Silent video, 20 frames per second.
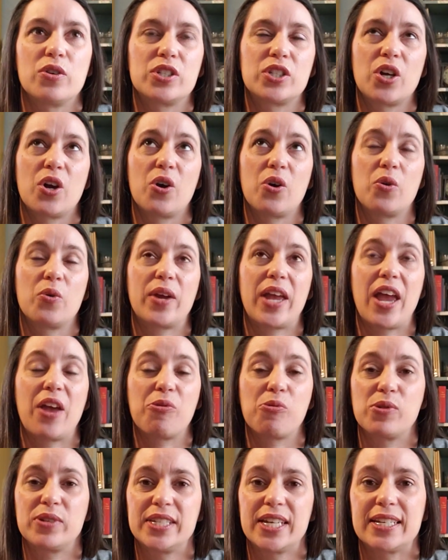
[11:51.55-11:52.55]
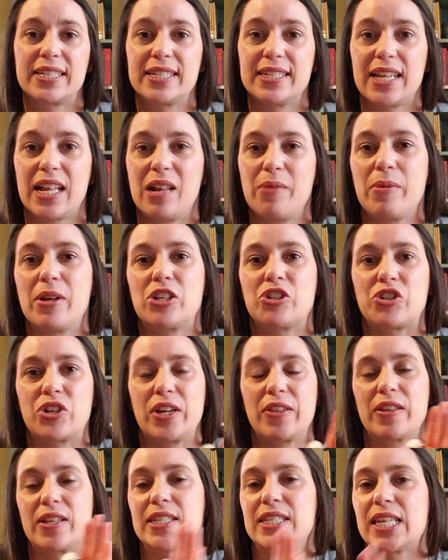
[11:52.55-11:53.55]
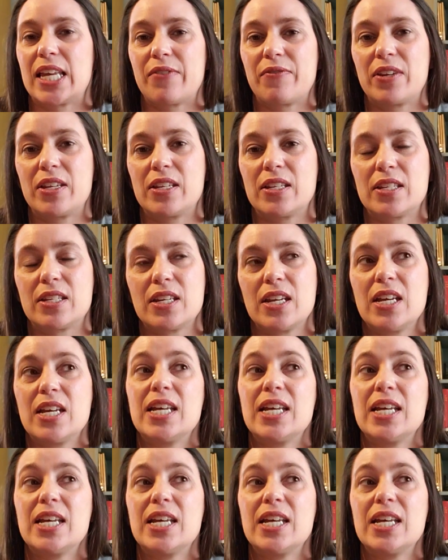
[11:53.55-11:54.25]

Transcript: So K through 6 is elementary, then 7